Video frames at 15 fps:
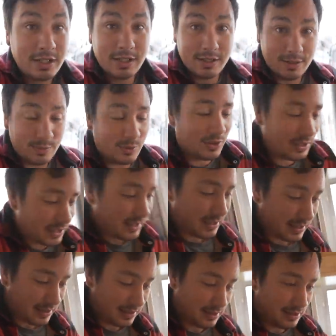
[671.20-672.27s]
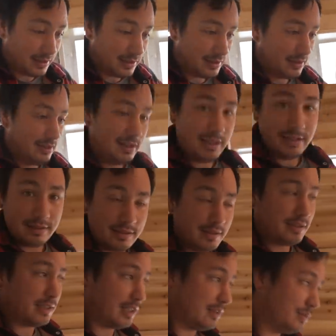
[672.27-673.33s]
Good morning, ladies and
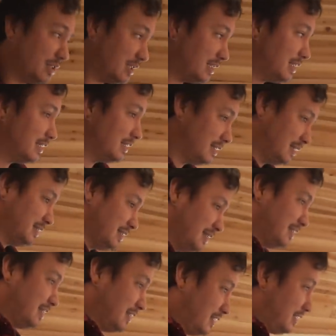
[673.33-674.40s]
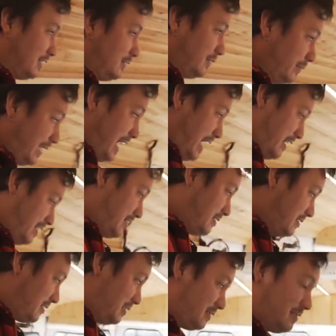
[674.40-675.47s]
gentlemen. We're back,
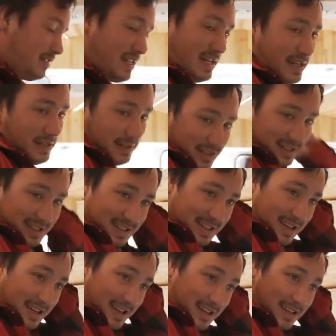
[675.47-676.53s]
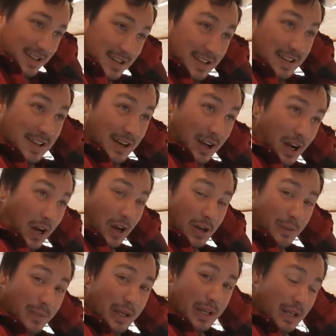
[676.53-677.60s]
another day. Our
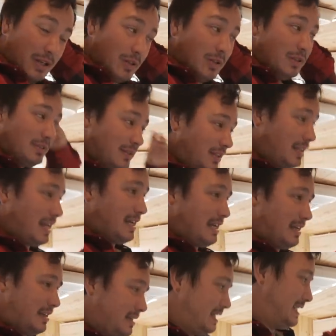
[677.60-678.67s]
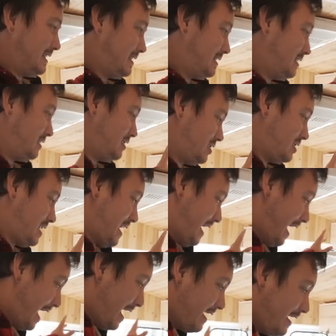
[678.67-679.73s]
main goal today is to just get
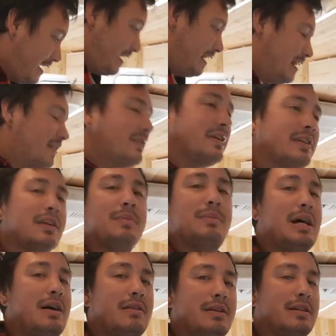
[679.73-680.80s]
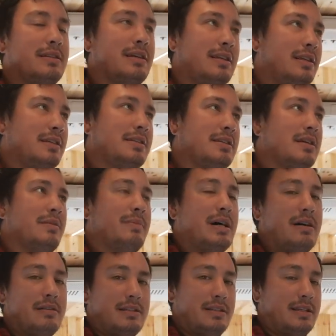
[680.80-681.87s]
everything mounted that needs to get
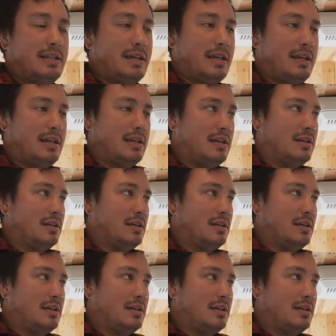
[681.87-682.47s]
mounted today.